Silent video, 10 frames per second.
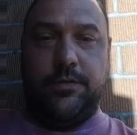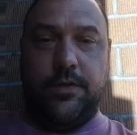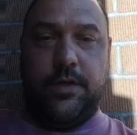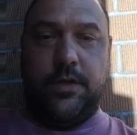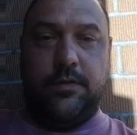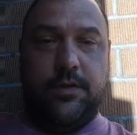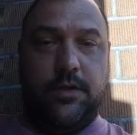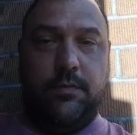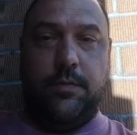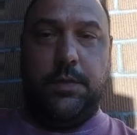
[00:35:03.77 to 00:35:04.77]
other
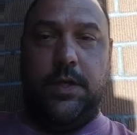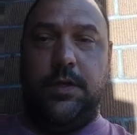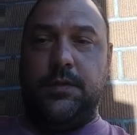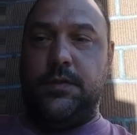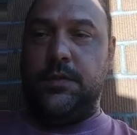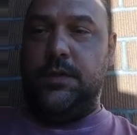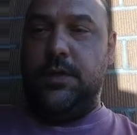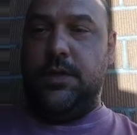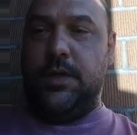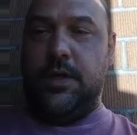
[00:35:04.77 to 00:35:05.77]
than human beings
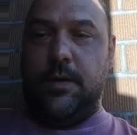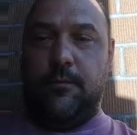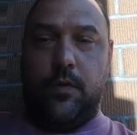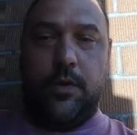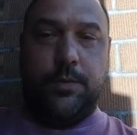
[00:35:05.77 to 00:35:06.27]
for